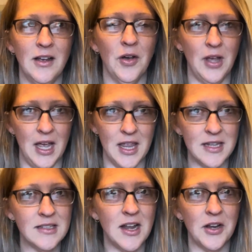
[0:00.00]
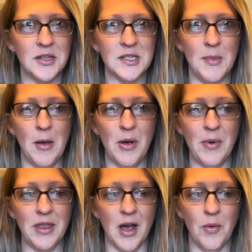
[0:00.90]
okay, that's not a good smell, but
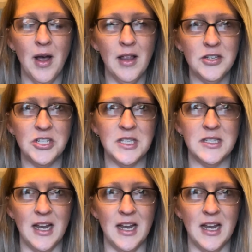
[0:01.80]
we thought, well, it's just,